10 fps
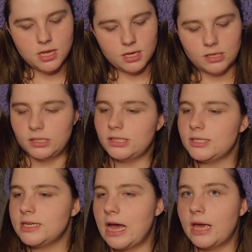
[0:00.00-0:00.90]
because it's a
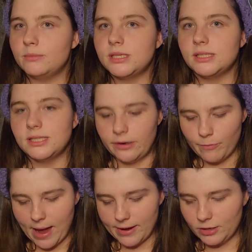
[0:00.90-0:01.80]
time-sensitive
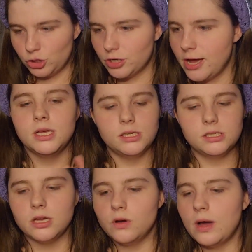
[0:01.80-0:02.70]
package.
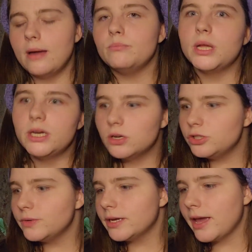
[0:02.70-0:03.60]
So I'm planning on
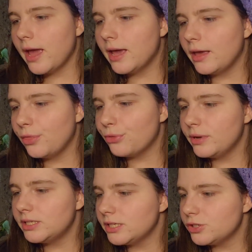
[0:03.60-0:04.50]
doing a
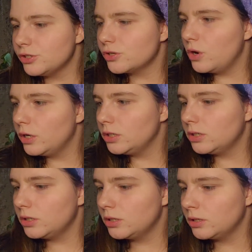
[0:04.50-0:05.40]
Three Sisters
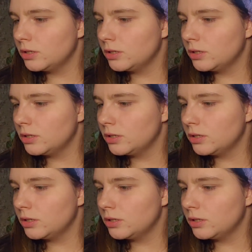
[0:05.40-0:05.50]
garden.